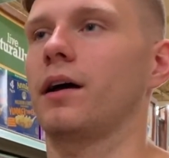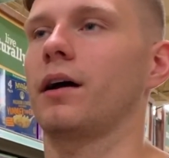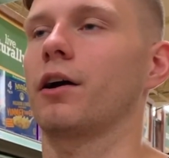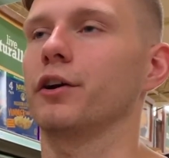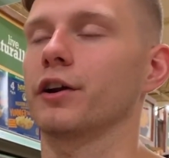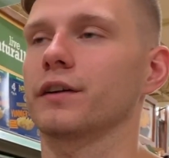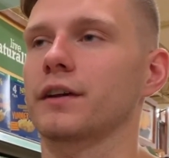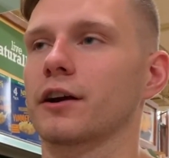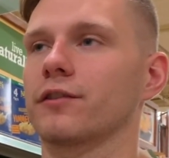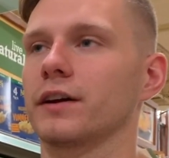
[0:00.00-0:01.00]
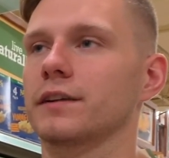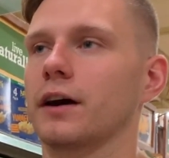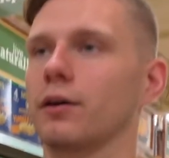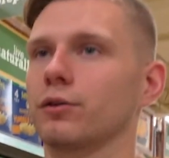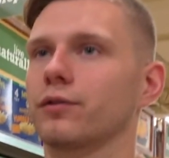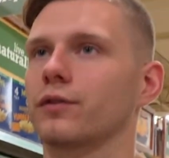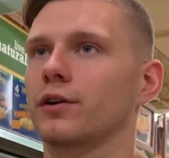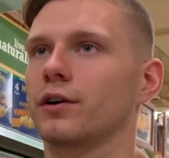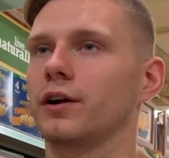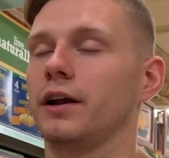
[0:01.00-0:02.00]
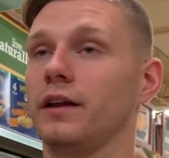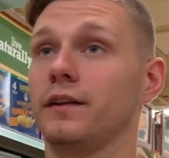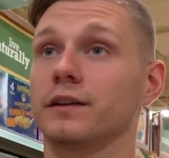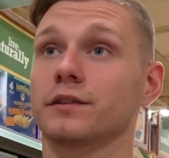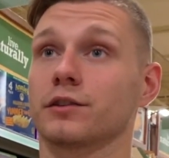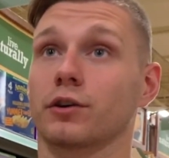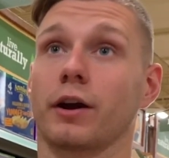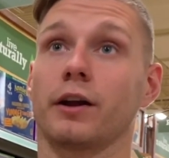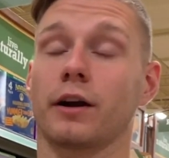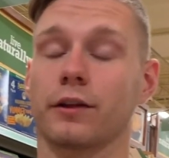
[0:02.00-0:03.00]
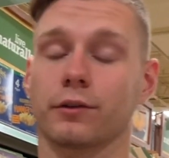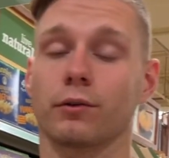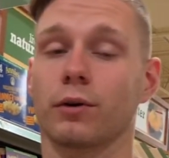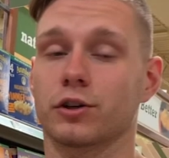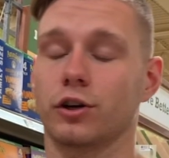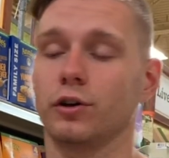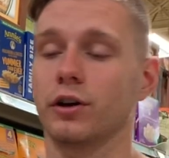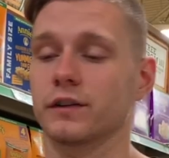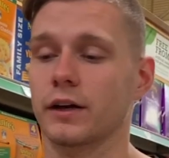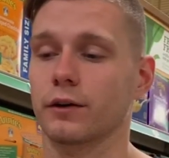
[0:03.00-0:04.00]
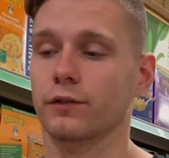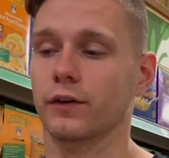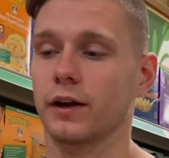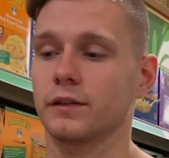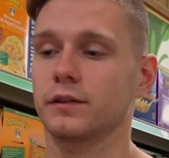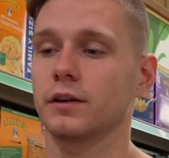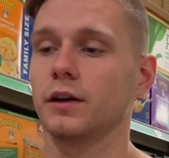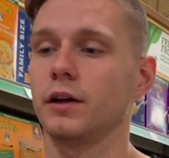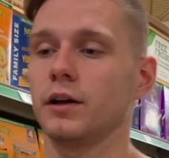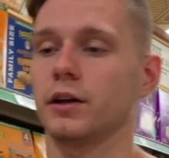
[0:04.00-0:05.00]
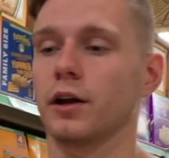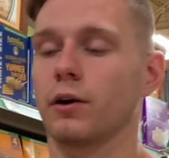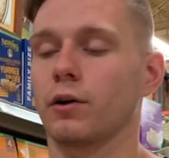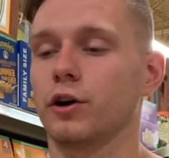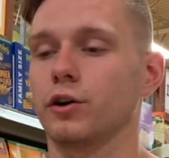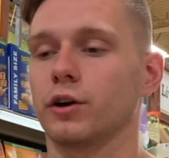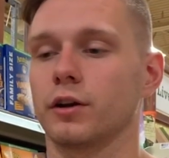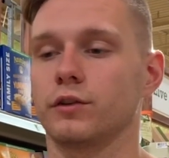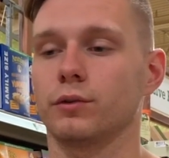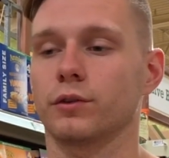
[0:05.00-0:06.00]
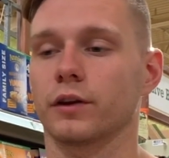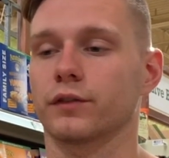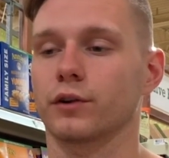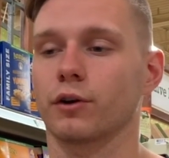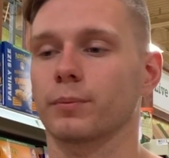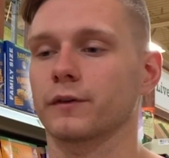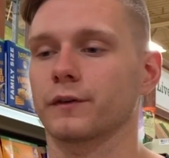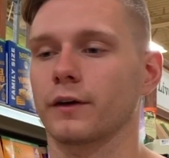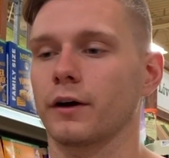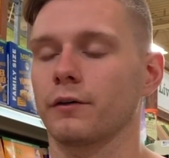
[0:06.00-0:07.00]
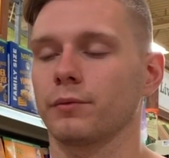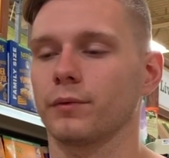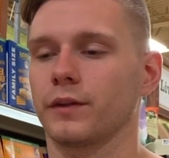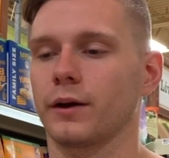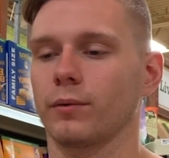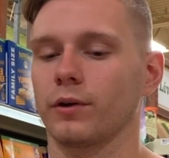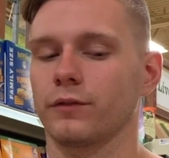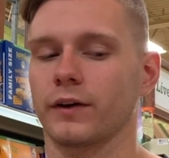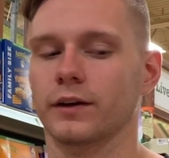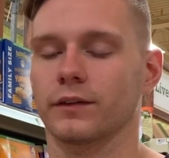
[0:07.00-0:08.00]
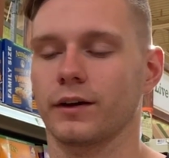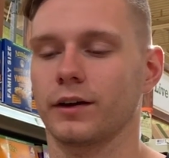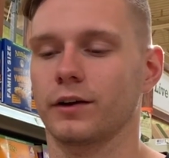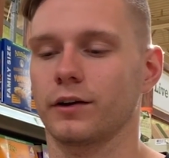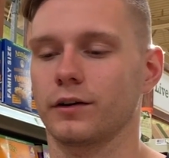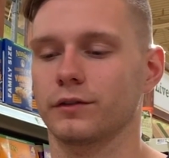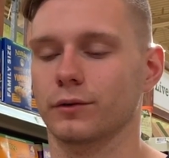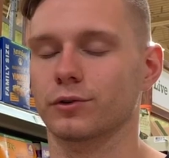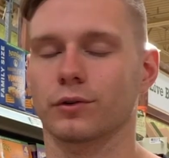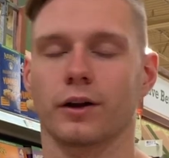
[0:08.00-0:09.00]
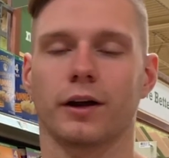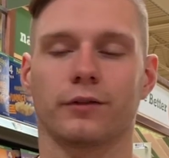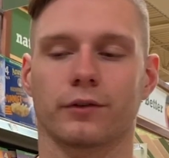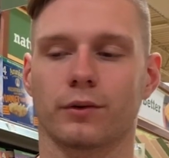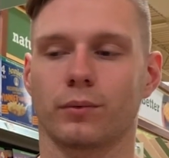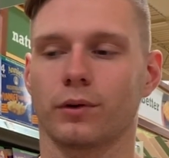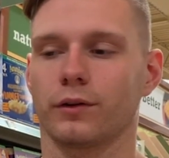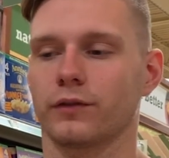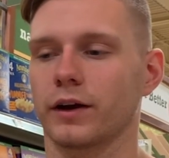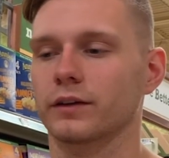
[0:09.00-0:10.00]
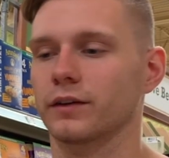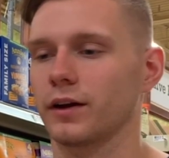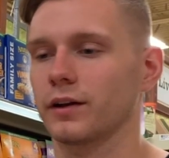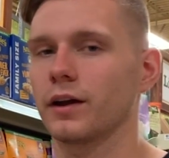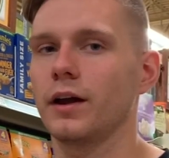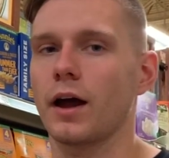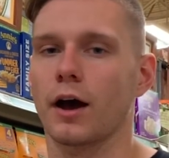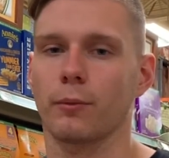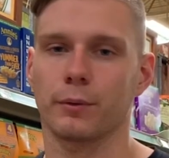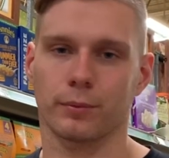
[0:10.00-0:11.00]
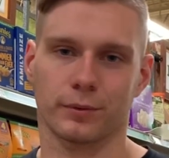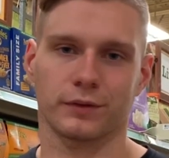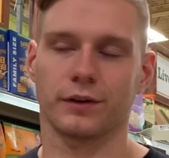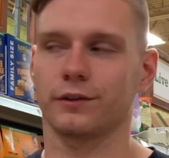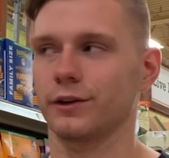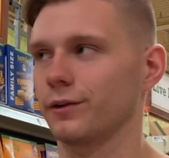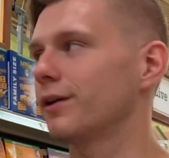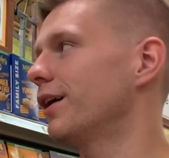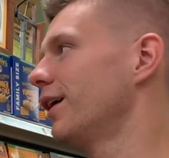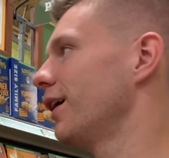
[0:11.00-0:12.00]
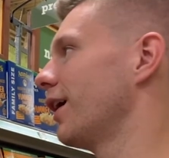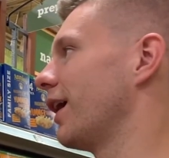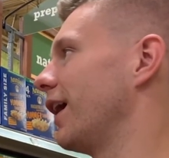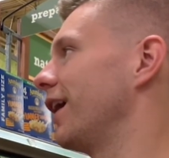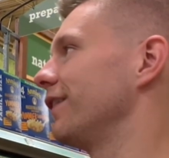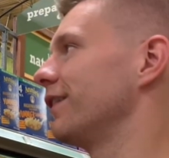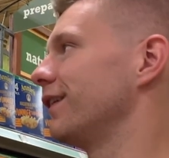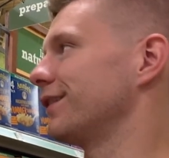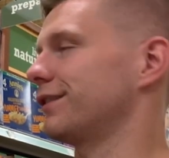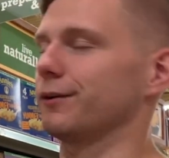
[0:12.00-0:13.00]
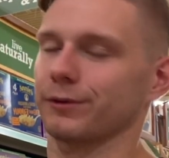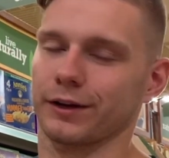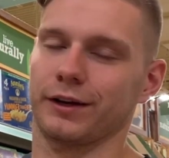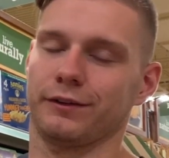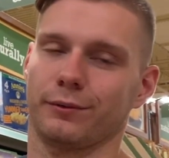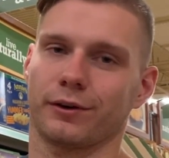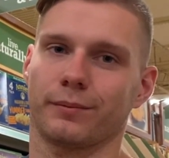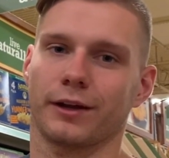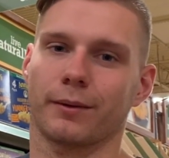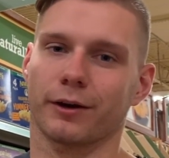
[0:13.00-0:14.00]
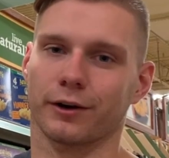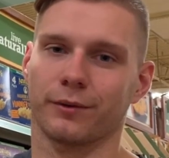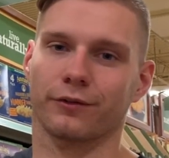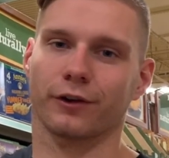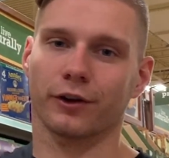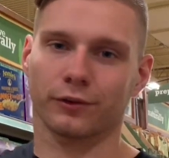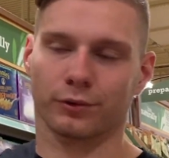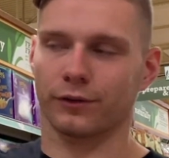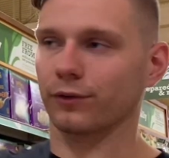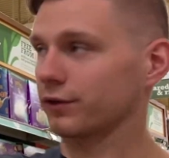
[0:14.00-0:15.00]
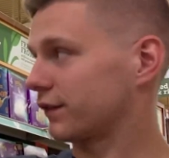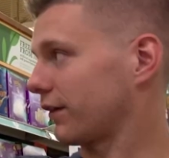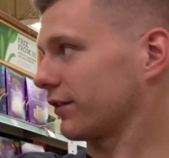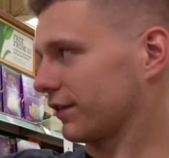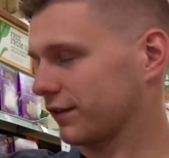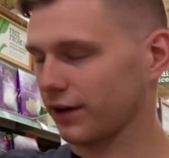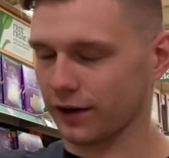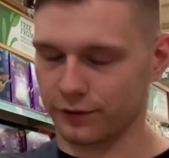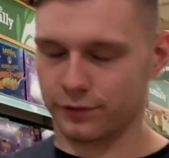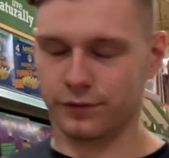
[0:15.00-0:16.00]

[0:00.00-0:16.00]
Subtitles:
are you going to sacrifice health for, and this is a greater ethical question, are you going to sacrifice, are you going to do things for your own personal health that will affect like your social life or will affect like how people perceive you? And this seems like an easy one to me. I'm not going to be farting 24/7 to save